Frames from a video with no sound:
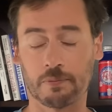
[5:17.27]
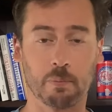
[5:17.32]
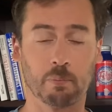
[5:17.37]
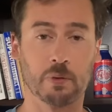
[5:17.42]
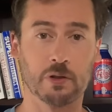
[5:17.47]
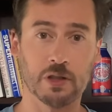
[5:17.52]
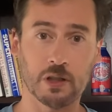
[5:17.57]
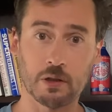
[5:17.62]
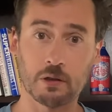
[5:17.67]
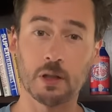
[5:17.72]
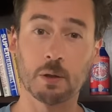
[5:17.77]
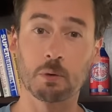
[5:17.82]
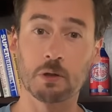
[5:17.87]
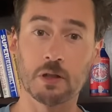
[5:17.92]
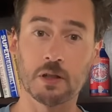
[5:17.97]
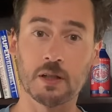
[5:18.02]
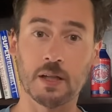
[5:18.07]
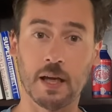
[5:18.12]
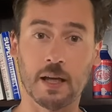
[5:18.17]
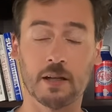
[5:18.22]
particularly when
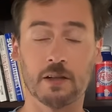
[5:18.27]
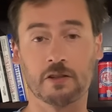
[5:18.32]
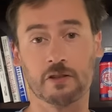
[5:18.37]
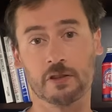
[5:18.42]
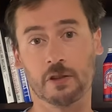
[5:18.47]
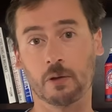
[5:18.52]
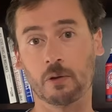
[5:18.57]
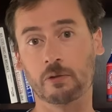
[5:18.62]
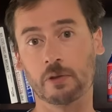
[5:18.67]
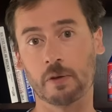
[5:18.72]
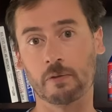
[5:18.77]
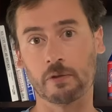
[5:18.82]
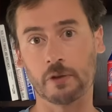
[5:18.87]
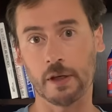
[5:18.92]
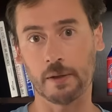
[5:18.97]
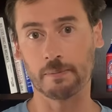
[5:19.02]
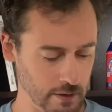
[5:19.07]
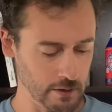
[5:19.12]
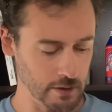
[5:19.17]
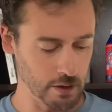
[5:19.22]
you get his skills leveled
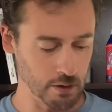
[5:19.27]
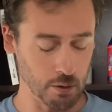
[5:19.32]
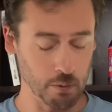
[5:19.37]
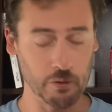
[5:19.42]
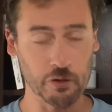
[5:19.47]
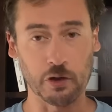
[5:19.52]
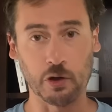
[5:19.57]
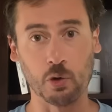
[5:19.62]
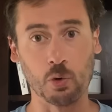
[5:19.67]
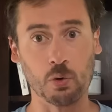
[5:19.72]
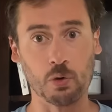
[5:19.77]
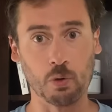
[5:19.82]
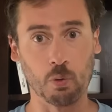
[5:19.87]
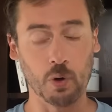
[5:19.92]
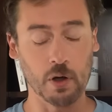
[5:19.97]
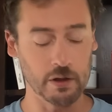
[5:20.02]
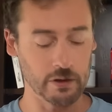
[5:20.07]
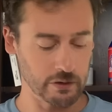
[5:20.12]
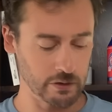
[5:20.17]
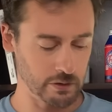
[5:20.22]
up. You're going with the cooler
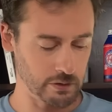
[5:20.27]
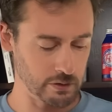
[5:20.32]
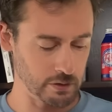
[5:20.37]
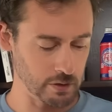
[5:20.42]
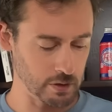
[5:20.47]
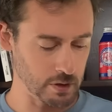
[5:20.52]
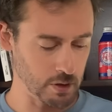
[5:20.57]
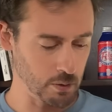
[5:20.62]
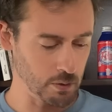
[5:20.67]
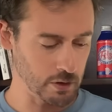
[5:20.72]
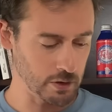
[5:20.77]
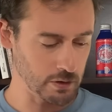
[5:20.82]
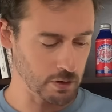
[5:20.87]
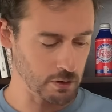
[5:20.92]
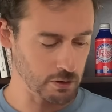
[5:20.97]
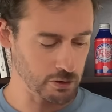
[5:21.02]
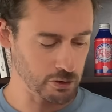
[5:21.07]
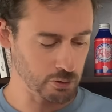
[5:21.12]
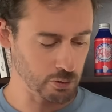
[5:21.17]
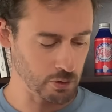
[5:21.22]
ones, so you're going
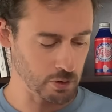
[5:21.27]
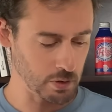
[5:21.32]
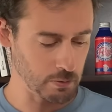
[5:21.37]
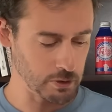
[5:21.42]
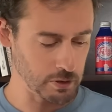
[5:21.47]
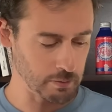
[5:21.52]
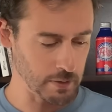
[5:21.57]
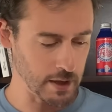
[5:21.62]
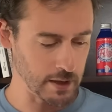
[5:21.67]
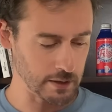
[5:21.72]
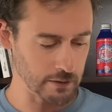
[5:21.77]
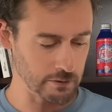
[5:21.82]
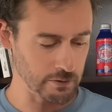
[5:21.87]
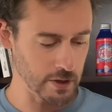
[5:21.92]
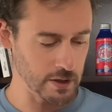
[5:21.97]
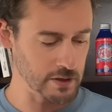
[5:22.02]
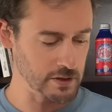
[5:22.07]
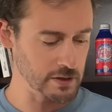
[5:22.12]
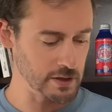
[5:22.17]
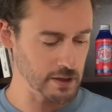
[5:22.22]
Curse Swarm, Demonic
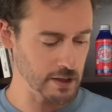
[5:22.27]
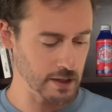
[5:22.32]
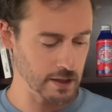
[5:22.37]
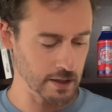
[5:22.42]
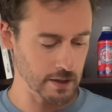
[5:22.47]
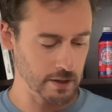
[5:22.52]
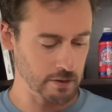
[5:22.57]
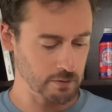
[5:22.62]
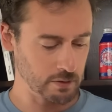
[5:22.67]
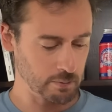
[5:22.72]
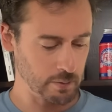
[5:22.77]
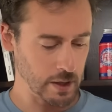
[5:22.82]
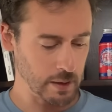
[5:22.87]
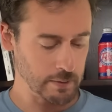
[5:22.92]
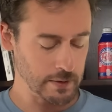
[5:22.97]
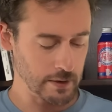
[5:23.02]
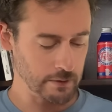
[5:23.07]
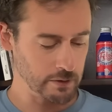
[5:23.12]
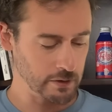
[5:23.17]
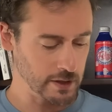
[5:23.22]
Frenzy, and then this would
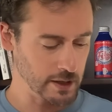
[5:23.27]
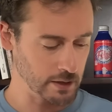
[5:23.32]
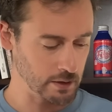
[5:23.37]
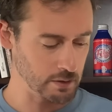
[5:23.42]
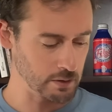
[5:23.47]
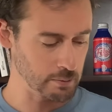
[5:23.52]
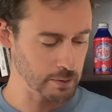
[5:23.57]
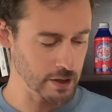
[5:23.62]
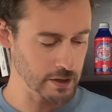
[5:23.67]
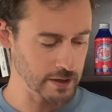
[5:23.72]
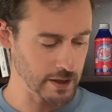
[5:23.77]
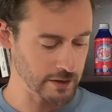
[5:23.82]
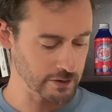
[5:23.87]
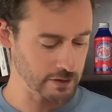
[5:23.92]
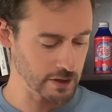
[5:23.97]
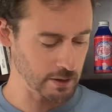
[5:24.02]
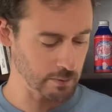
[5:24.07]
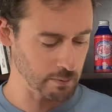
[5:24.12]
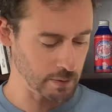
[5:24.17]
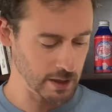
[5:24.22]
probably have to take a little bit of
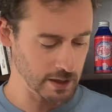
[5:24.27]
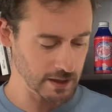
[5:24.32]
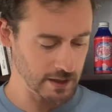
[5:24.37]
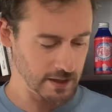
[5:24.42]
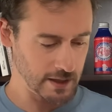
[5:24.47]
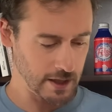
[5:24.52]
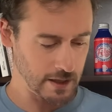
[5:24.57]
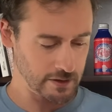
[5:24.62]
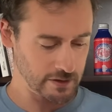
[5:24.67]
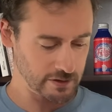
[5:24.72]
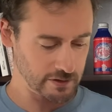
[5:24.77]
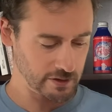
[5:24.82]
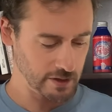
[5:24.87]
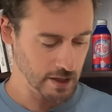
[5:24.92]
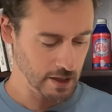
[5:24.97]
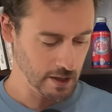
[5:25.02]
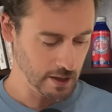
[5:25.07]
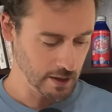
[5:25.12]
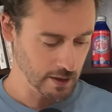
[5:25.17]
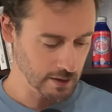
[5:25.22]
testing. My guess
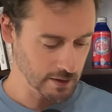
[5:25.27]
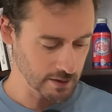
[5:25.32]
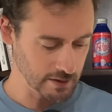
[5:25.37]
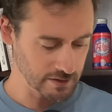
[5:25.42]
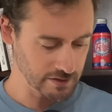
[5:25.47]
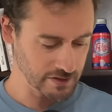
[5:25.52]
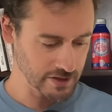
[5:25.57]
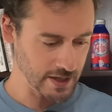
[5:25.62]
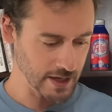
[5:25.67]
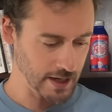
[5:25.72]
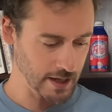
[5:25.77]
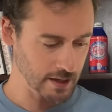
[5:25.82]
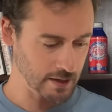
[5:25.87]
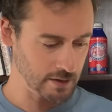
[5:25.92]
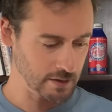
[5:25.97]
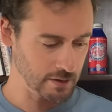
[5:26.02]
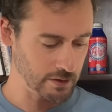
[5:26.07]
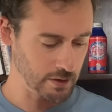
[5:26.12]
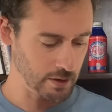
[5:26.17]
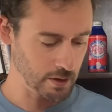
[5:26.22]
is
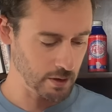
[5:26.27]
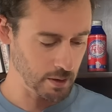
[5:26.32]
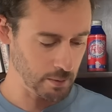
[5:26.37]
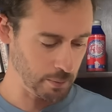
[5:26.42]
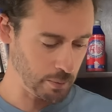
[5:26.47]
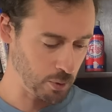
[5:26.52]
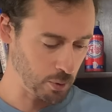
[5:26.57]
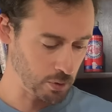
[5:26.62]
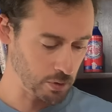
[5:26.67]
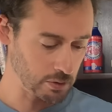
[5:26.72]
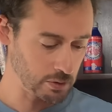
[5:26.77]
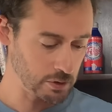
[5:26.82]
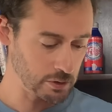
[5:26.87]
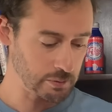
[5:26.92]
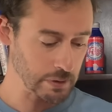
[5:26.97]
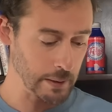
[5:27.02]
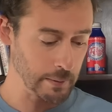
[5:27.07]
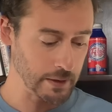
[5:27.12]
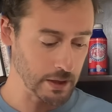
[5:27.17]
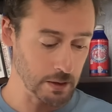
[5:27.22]
that the Portal is
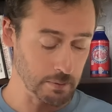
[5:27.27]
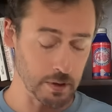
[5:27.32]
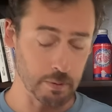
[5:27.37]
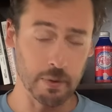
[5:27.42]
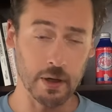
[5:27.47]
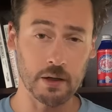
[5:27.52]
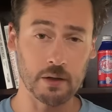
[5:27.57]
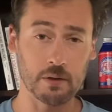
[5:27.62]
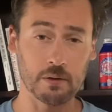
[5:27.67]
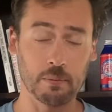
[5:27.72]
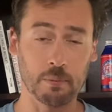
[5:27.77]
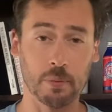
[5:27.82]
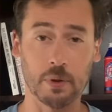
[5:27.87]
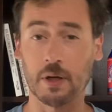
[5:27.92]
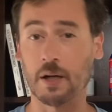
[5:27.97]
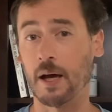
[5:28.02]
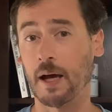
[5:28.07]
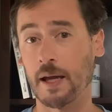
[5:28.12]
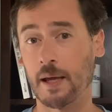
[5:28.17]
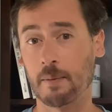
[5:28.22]
probably going to be better,
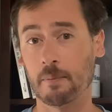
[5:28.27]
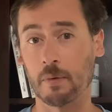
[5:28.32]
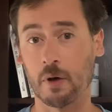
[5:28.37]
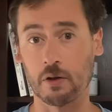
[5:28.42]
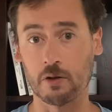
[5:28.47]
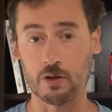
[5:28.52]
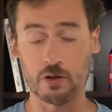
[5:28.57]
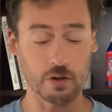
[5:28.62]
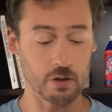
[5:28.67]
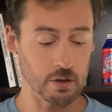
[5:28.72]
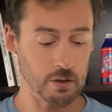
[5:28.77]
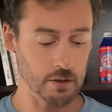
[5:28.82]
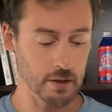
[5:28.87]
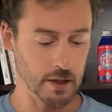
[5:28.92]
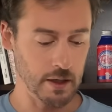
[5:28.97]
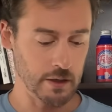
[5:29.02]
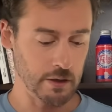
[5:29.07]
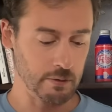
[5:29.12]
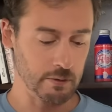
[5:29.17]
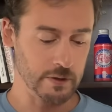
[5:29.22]
but I am unsure,
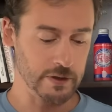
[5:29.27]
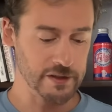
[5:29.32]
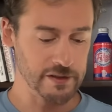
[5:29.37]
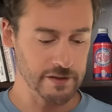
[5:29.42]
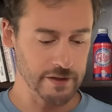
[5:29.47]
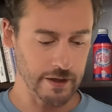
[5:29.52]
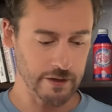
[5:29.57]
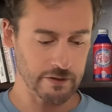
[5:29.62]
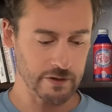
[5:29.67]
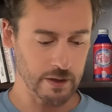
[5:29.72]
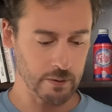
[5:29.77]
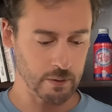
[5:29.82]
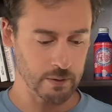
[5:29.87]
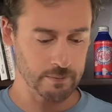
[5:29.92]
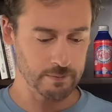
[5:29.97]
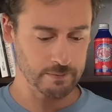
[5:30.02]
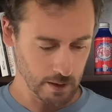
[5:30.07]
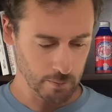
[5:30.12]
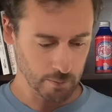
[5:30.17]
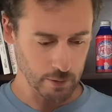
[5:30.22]
and you need to test that
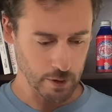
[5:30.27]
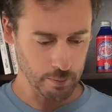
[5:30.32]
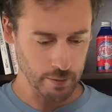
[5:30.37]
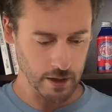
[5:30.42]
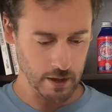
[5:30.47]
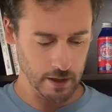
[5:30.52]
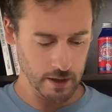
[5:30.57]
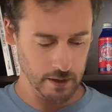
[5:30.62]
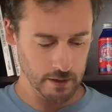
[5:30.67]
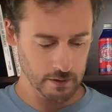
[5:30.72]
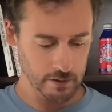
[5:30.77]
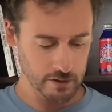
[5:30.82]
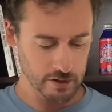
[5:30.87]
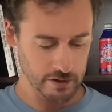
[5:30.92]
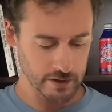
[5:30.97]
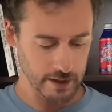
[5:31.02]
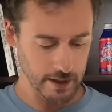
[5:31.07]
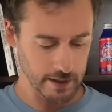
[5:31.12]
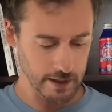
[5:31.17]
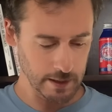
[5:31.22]
one. Barbarian,
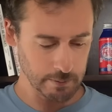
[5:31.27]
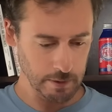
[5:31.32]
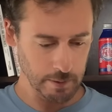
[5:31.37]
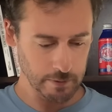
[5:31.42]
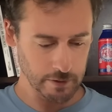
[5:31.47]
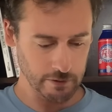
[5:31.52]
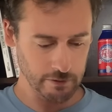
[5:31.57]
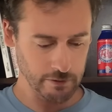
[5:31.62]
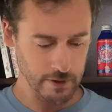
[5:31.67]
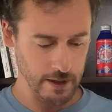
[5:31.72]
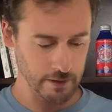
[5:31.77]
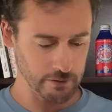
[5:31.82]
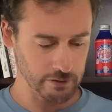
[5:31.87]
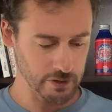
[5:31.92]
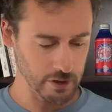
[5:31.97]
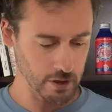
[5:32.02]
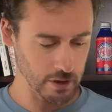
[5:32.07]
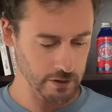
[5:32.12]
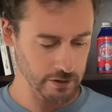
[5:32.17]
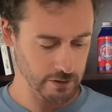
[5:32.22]
just got him up to 5
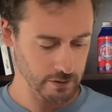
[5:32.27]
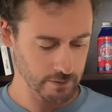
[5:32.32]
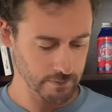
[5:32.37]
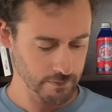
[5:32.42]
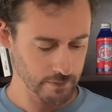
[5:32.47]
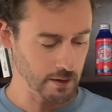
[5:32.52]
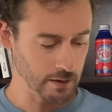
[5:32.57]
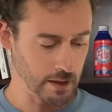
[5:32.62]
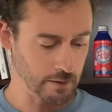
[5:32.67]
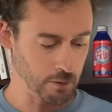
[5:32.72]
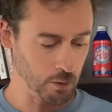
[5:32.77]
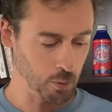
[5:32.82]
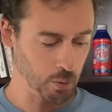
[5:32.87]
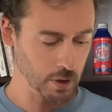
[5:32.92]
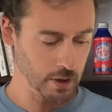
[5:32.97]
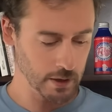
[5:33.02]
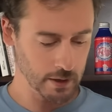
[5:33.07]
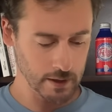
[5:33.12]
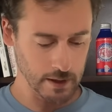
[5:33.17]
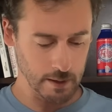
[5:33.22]
stars. Level
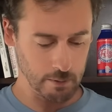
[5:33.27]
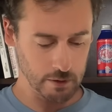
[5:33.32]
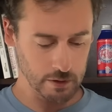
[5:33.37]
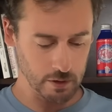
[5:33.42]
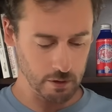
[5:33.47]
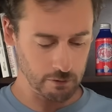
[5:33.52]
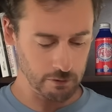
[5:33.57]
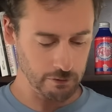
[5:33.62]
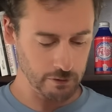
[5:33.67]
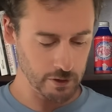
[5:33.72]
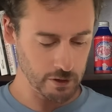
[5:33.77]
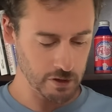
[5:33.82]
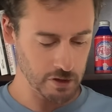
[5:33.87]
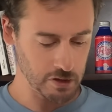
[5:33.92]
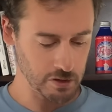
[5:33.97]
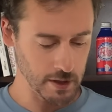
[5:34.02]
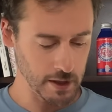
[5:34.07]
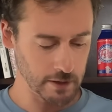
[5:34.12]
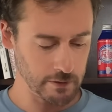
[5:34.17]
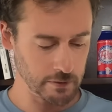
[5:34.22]
1, I would go Fierce
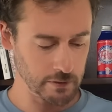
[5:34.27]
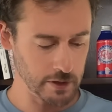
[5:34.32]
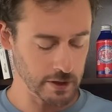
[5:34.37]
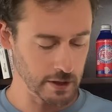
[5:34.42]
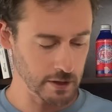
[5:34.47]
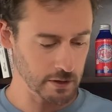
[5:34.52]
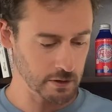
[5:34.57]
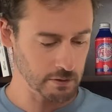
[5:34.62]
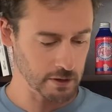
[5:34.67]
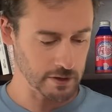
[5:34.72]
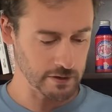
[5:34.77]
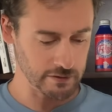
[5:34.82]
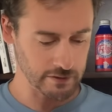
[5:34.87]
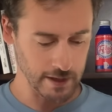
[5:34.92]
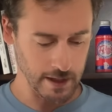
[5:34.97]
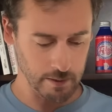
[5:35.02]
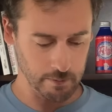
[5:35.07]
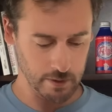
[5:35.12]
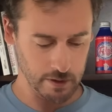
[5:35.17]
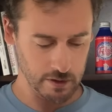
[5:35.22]
Strike for the increased
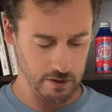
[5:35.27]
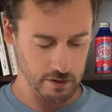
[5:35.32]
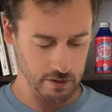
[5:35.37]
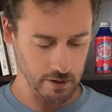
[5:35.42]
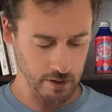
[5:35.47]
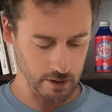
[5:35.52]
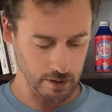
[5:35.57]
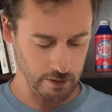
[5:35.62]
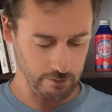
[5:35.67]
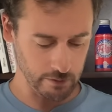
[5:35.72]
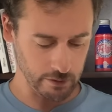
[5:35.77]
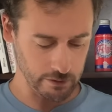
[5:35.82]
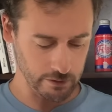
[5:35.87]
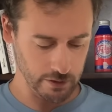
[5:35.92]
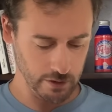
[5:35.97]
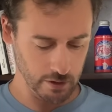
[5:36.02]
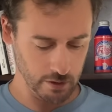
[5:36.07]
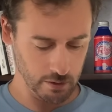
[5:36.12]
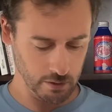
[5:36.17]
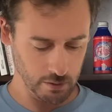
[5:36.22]
damage. At level
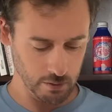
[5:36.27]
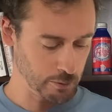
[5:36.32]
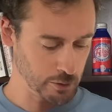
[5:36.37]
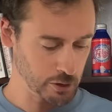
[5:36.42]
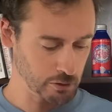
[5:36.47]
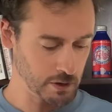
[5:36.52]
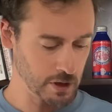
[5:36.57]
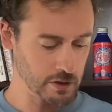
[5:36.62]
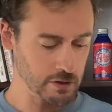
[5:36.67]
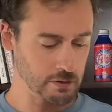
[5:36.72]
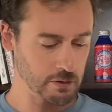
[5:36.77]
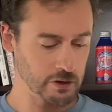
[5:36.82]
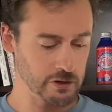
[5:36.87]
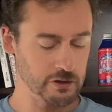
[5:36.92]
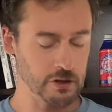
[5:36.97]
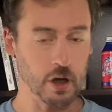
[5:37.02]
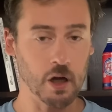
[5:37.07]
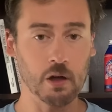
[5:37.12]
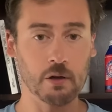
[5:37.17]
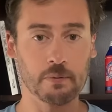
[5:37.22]
2, Torrential
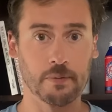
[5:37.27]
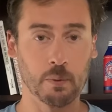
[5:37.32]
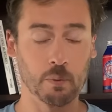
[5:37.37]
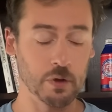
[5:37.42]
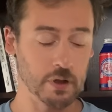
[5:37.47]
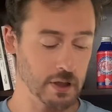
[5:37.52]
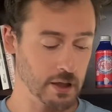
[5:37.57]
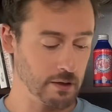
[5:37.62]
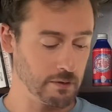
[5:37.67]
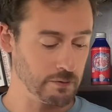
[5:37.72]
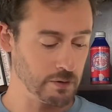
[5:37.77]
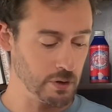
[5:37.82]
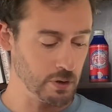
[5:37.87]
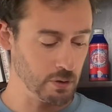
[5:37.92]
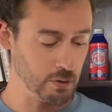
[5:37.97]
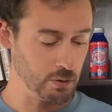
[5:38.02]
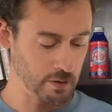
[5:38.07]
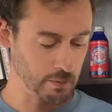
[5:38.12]
Assault would give you